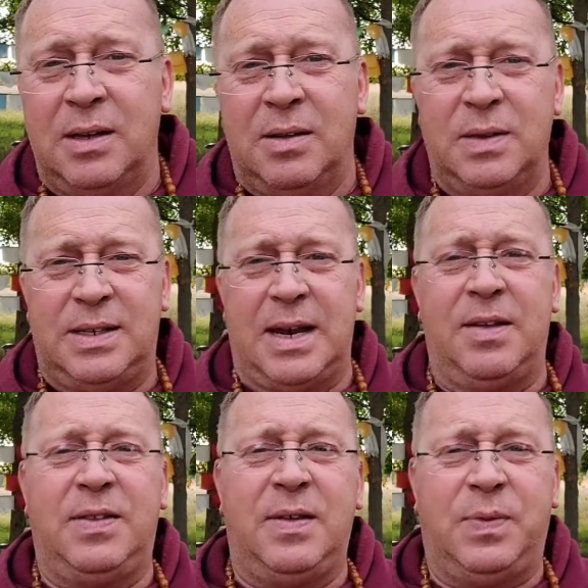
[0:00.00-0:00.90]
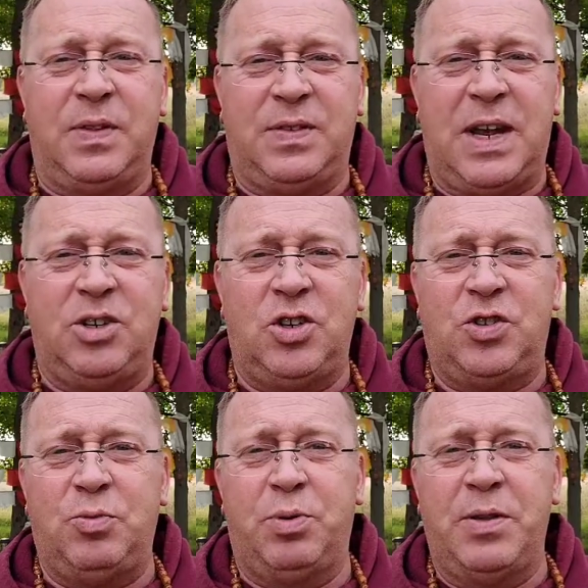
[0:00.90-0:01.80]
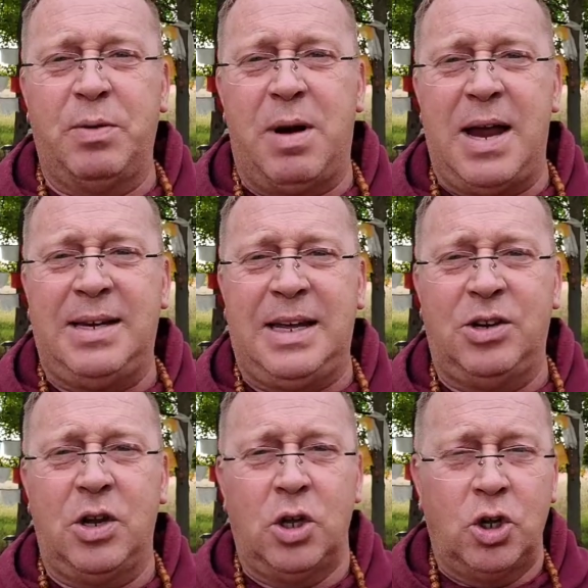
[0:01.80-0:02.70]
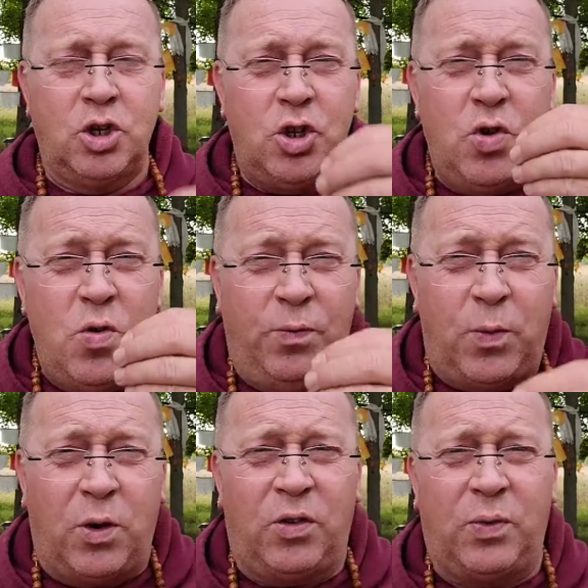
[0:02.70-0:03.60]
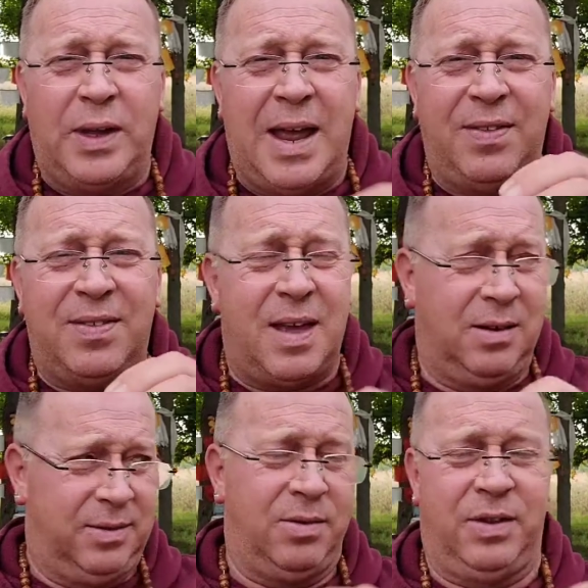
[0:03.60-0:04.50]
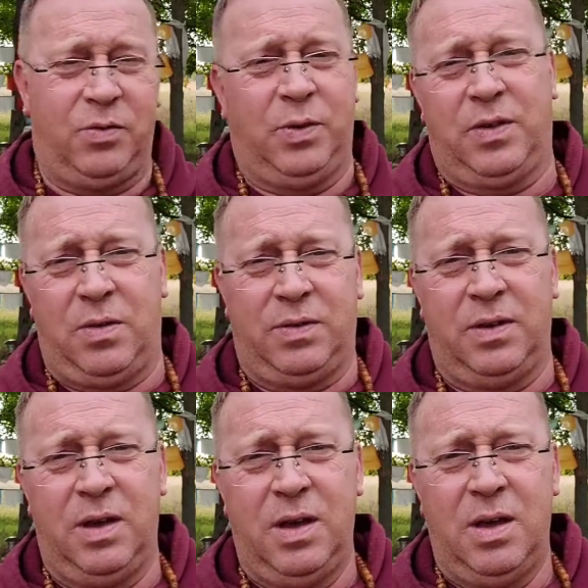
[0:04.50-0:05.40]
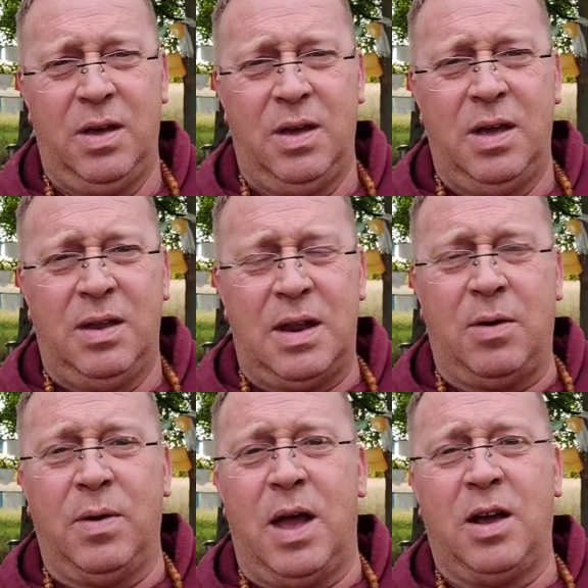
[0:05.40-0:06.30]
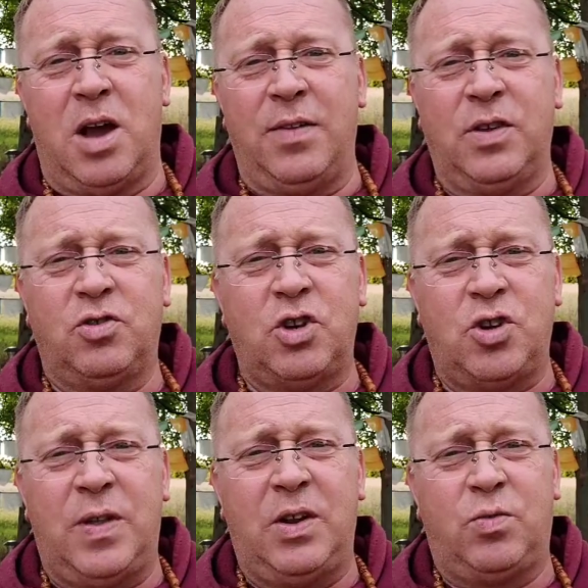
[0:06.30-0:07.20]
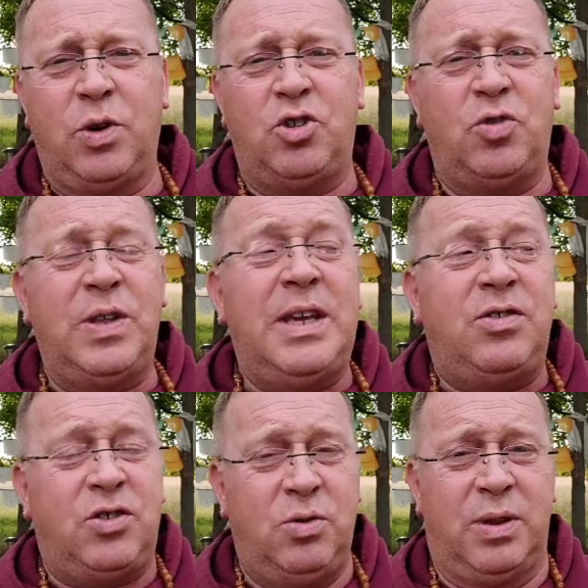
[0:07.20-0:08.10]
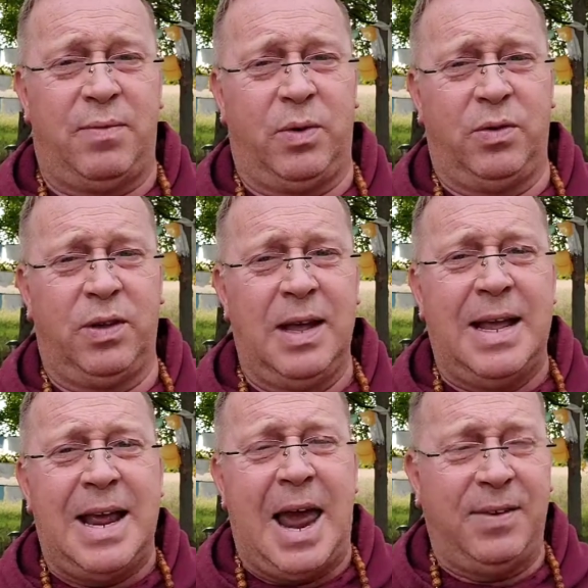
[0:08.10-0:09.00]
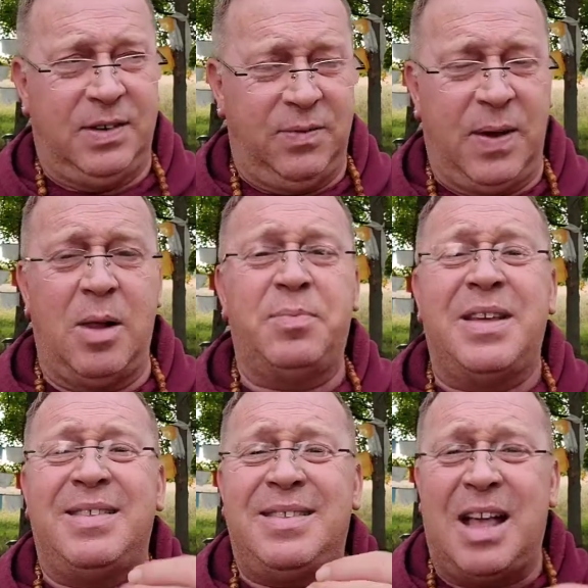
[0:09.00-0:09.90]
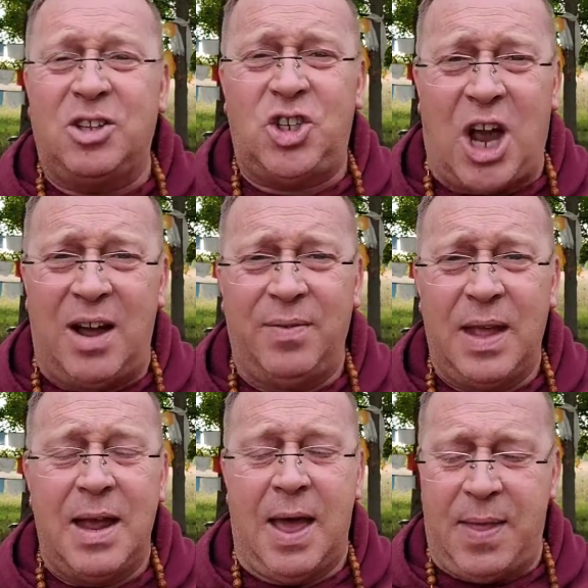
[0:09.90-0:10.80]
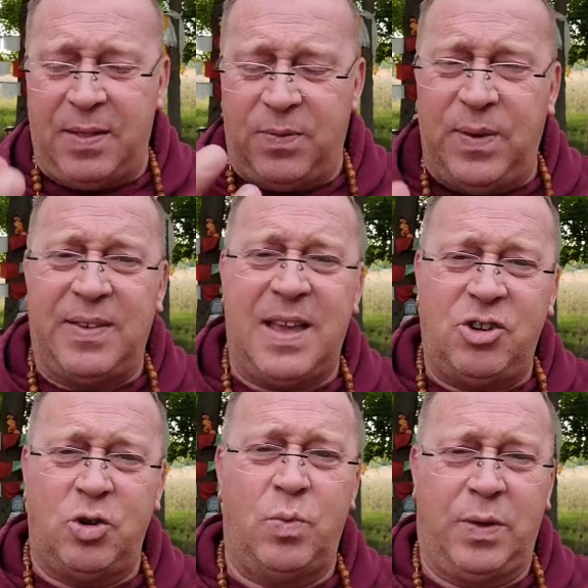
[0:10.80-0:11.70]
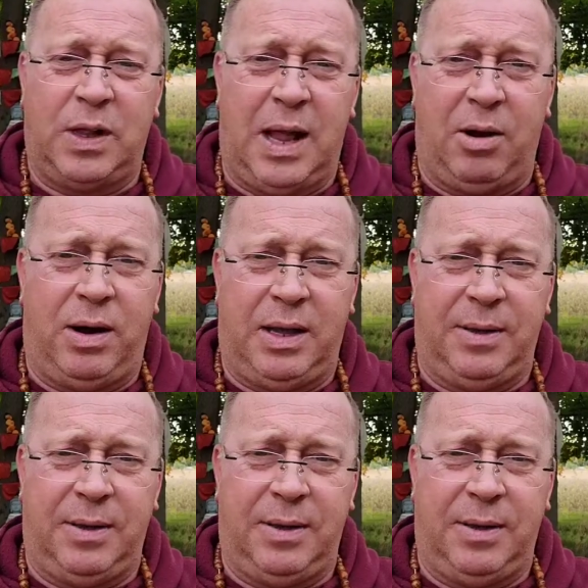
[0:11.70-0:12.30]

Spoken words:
The tendency at this stage is to bring the mind in too forcefully, and subtle dullness results. Now, a concentration that has reached these 2 levels has developed selcha, and that's fixation with clarity.